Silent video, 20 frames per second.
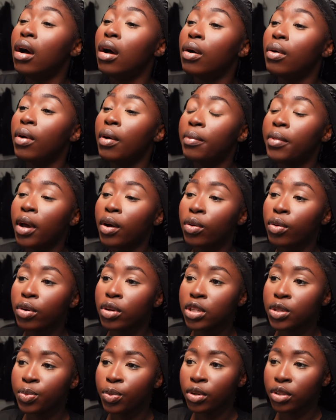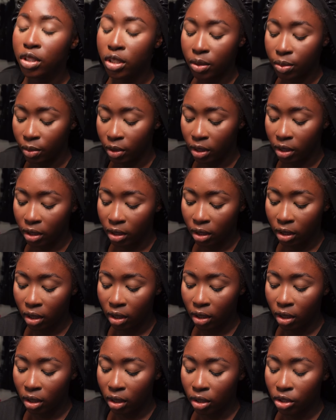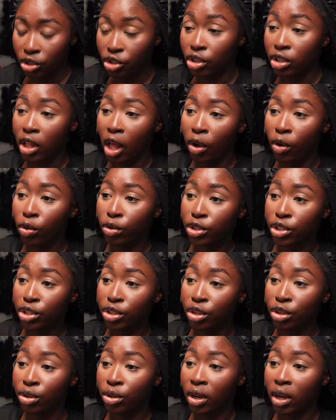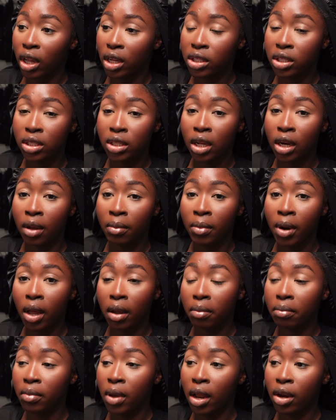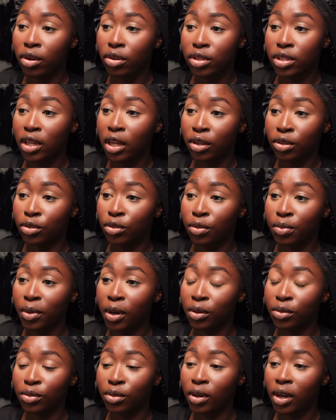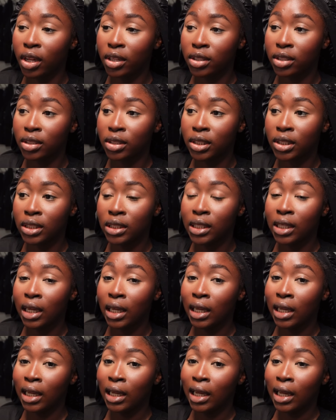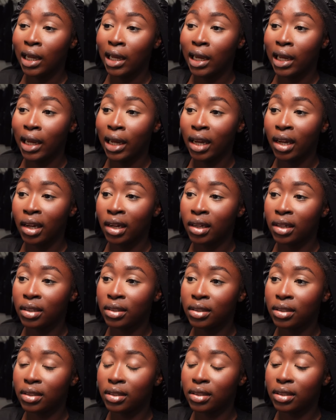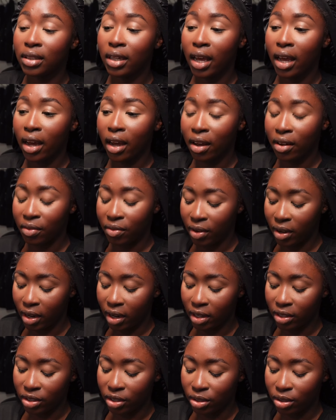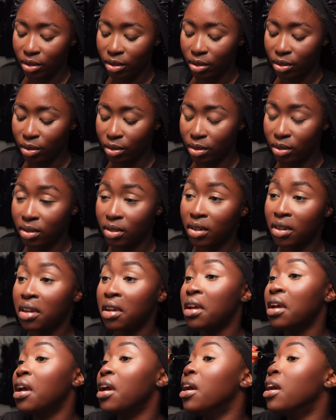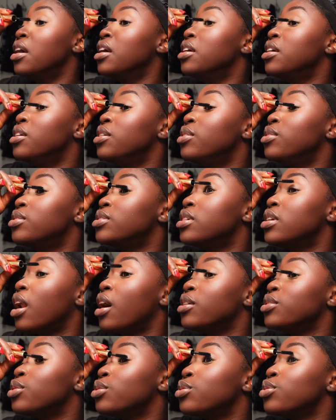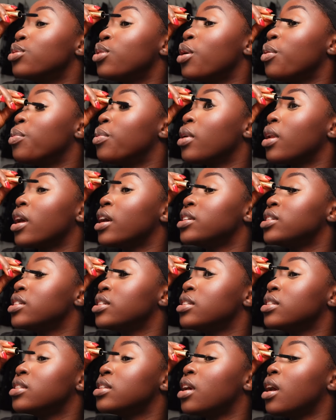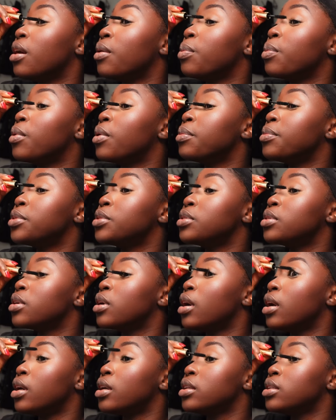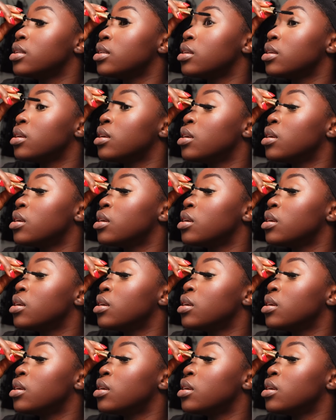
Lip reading: When me and Cookie spoke this morning, she was like, oh, she's not doing lashes, and I'm like, me, I'd not send you, me, I'll do lashes. And yeah, I can't find lashes to use. You see now, she'll show up with lashes, I promise you guys.